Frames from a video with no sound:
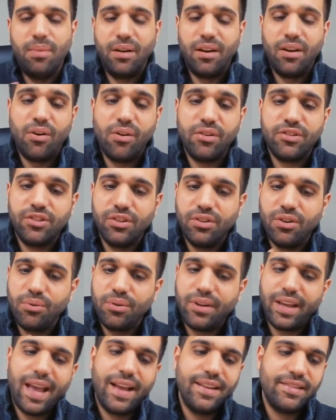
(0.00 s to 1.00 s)
But I also know
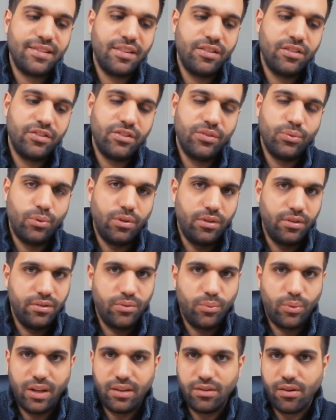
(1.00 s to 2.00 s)
cases where
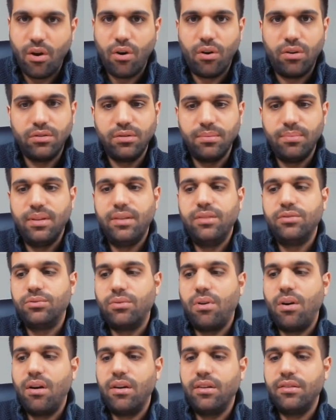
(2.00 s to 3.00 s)
it went horribly
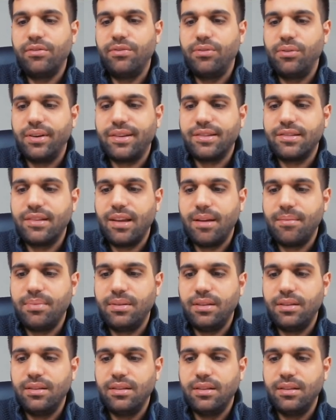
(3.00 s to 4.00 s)
wrong. For
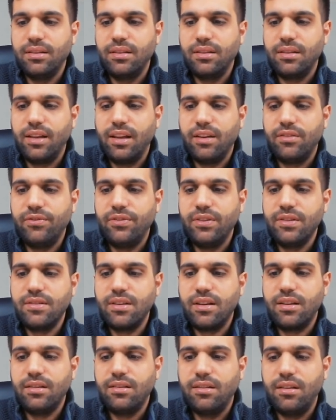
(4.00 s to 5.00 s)
example, Get
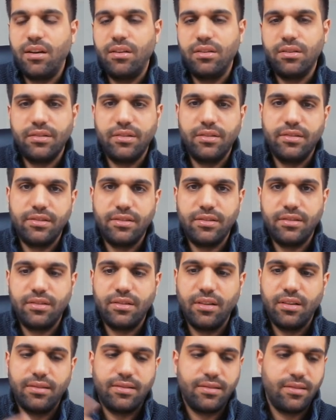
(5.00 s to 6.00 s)
Physical Artist,
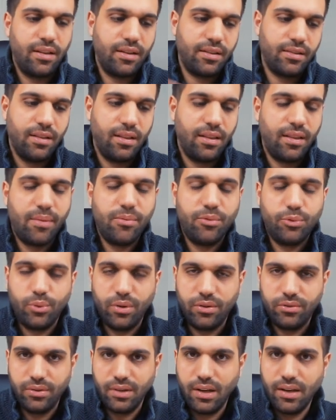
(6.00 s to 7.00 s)
that's like the label
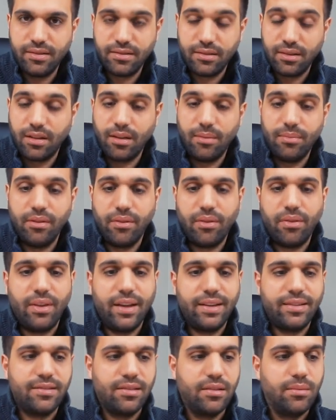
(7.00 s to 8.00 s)
where released a couple of
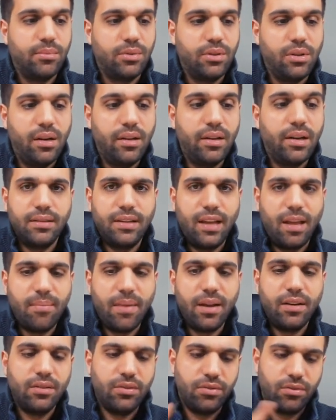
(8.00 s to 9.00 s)
things in Berlin. They
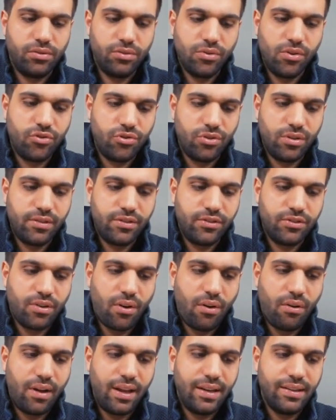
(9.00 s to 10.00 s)
made an original
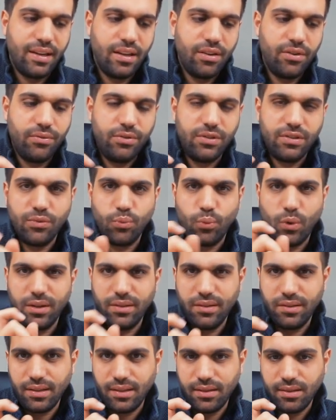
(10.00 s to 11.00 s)
song and they used
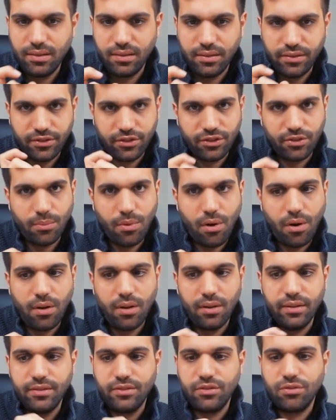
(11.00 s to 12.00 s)
one little small
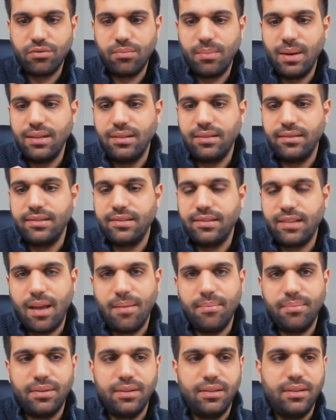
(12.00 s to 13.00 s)
instrumental
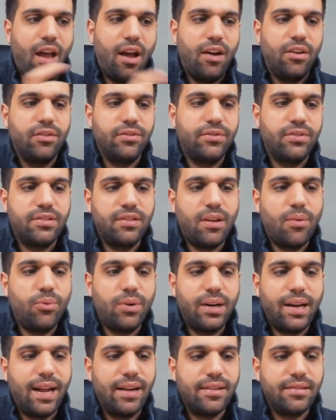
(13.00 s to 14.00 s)
sample out of
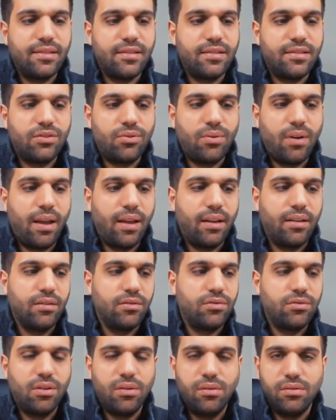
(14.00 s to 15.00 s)
someone else's track,
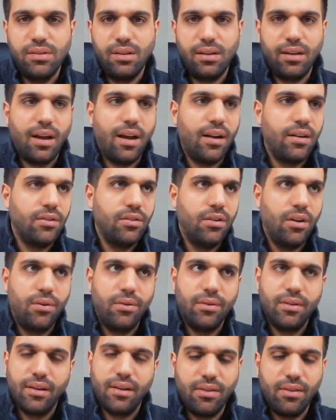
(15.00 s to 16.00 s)
a totally
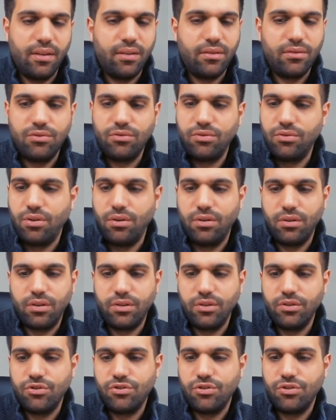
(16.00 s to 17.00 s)
unknown, think
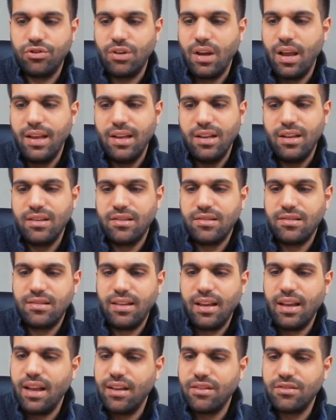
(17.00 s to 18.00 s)
Turkish
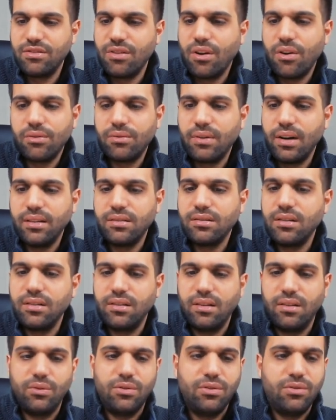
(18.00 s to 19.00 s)

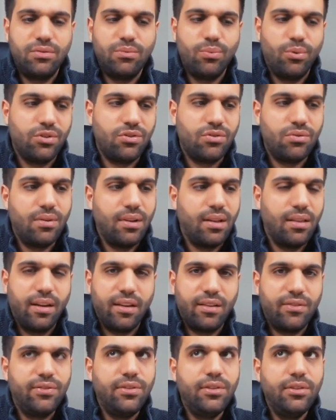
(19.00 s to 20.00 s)
singer-songwriter was doing
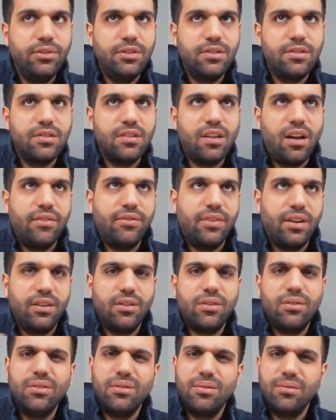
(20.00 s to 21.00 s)
like flute stuff and
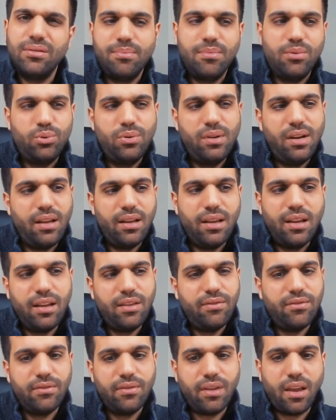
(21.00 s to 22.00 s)
you couldn't really
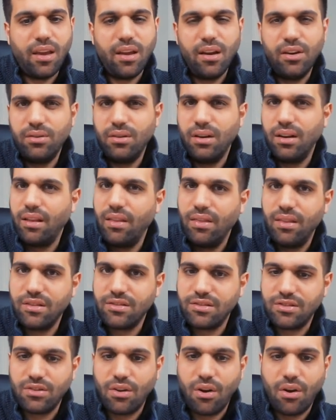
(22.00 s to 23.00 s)
even hear it in the
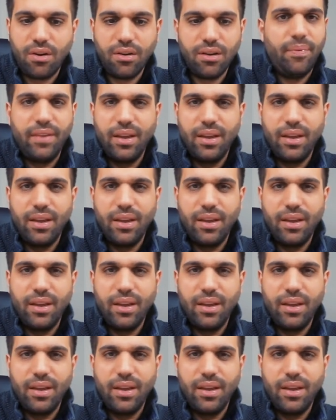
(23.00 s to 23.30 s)
song.